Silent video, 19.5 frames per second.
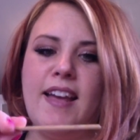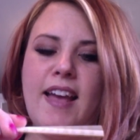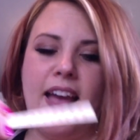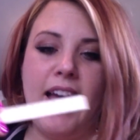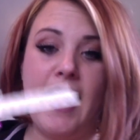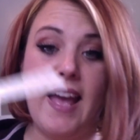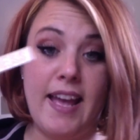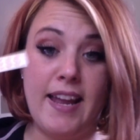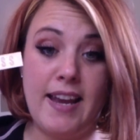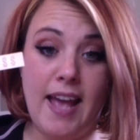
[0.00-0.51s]

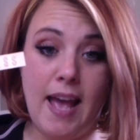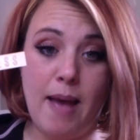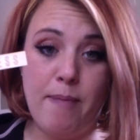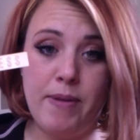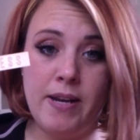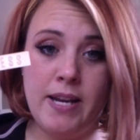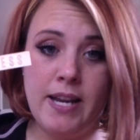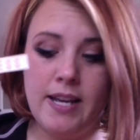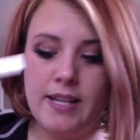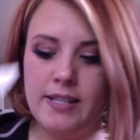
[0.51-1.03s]
And
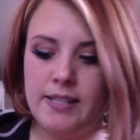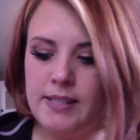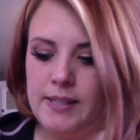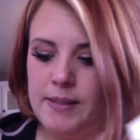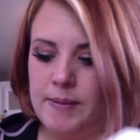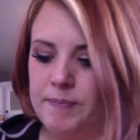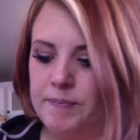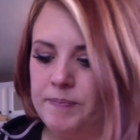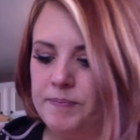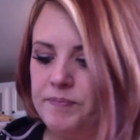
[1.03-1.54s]

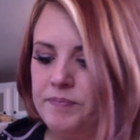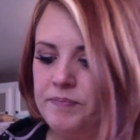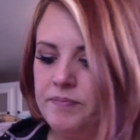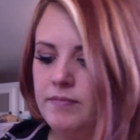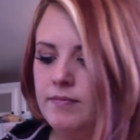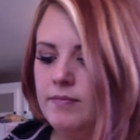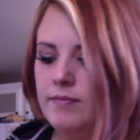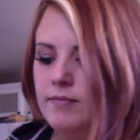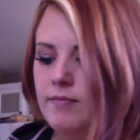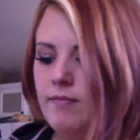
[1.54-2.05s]
happiness.
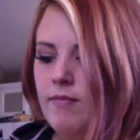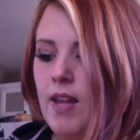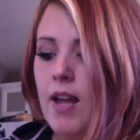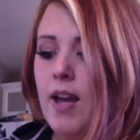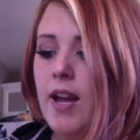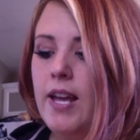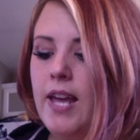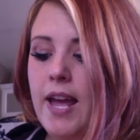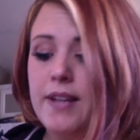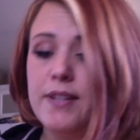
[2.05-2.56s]

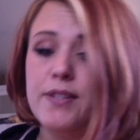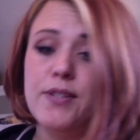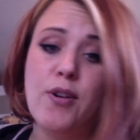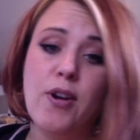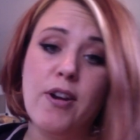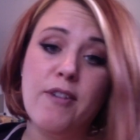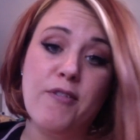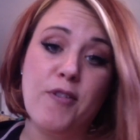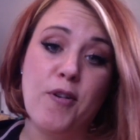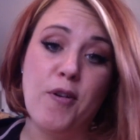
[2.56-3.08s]
Again,
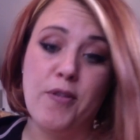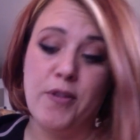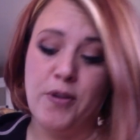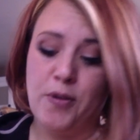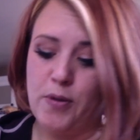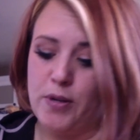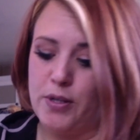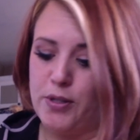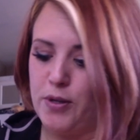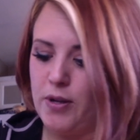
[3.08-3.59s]
sorry for all the
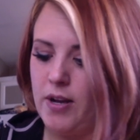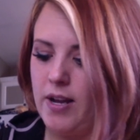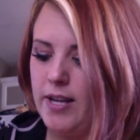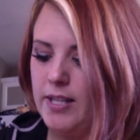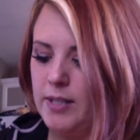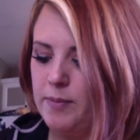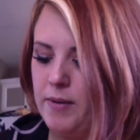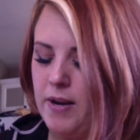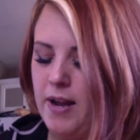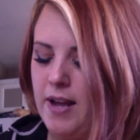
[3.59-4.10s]
noise, you
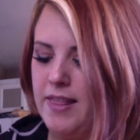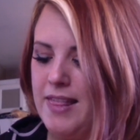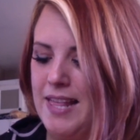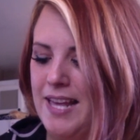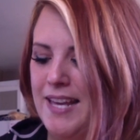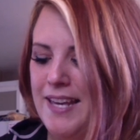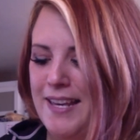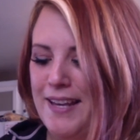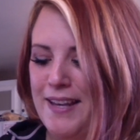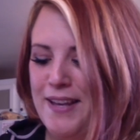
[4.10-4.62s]
guys, but I
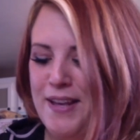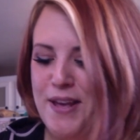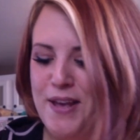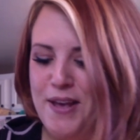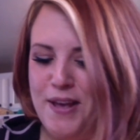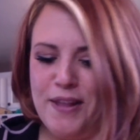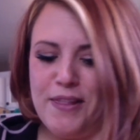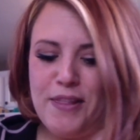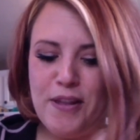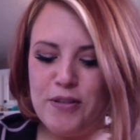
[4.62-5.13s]
think
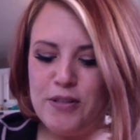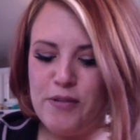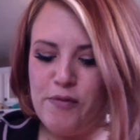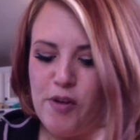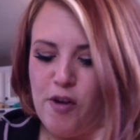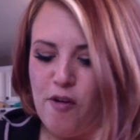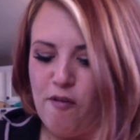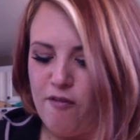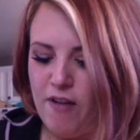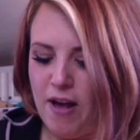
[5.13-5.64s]
those of
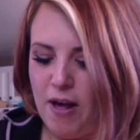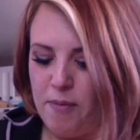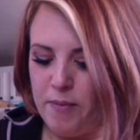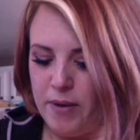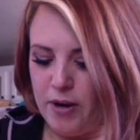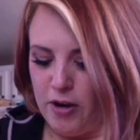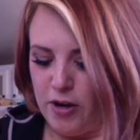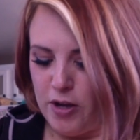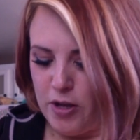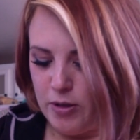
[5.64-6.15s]
you who follow
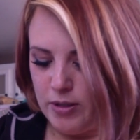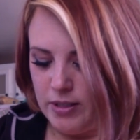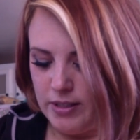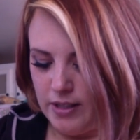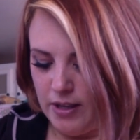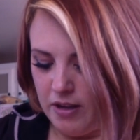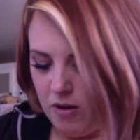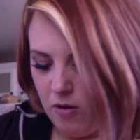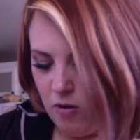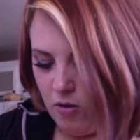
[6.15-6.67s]
me are used
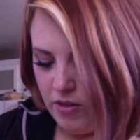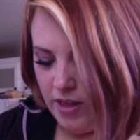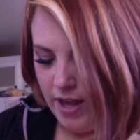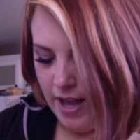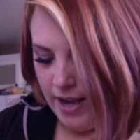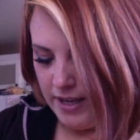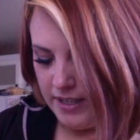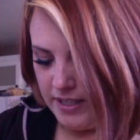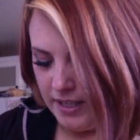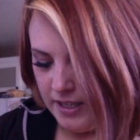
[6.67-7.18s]
to all the
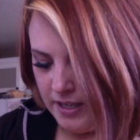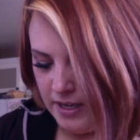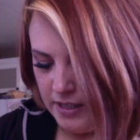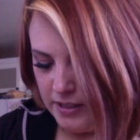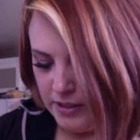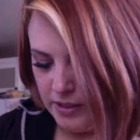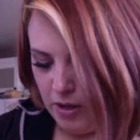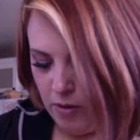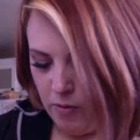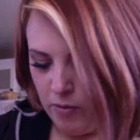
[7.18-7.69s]

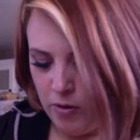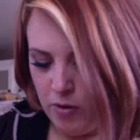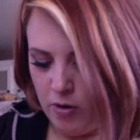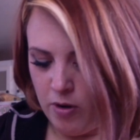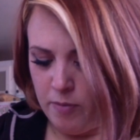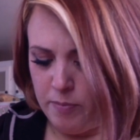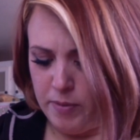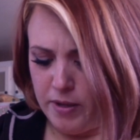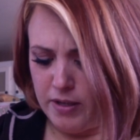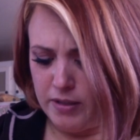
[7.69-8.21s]
hecticness going
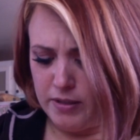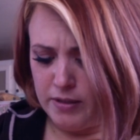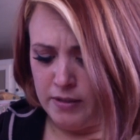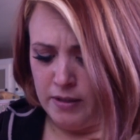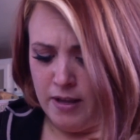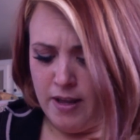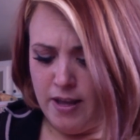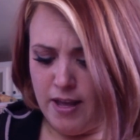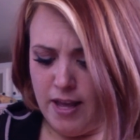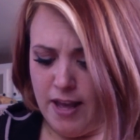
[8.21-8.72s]
on, because
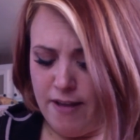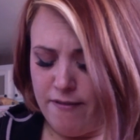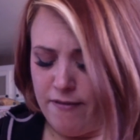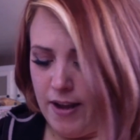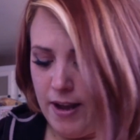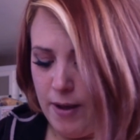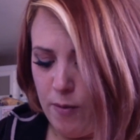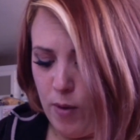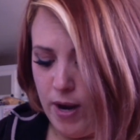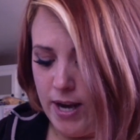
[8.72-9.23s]
if
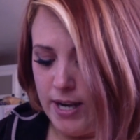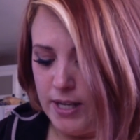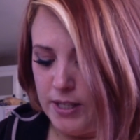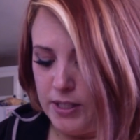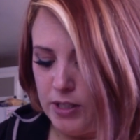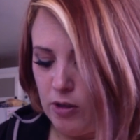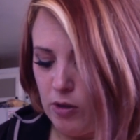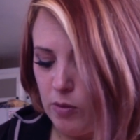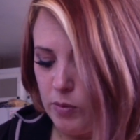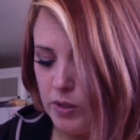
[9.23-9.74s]
I waited
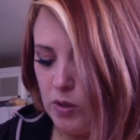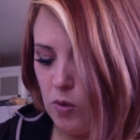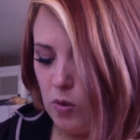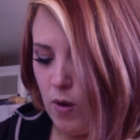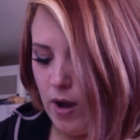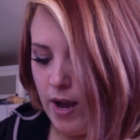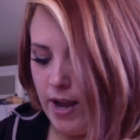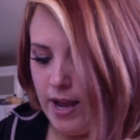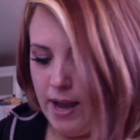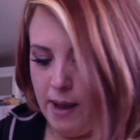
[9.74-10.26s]
till it was
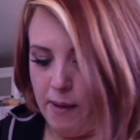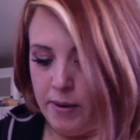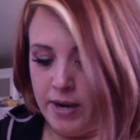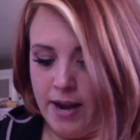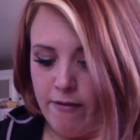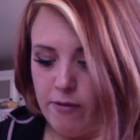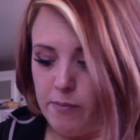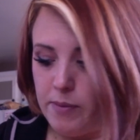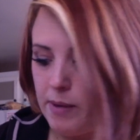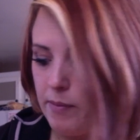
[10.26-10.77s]
quiet, I would
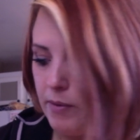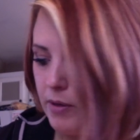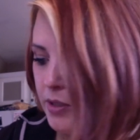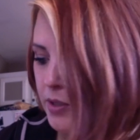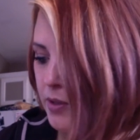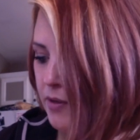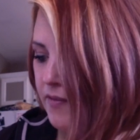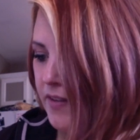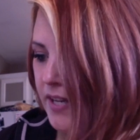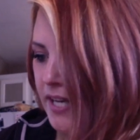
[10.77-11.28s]
never be able to
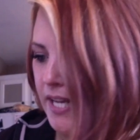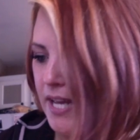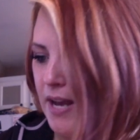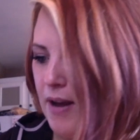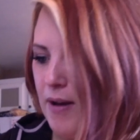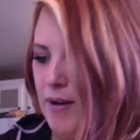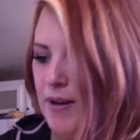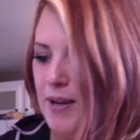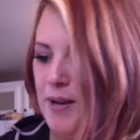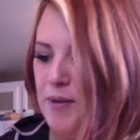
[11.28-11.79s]
do a video.
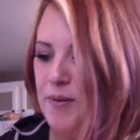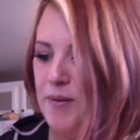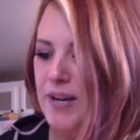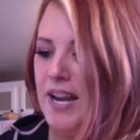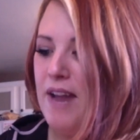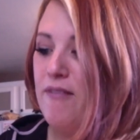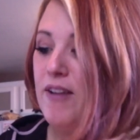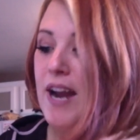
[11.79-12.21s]
It would never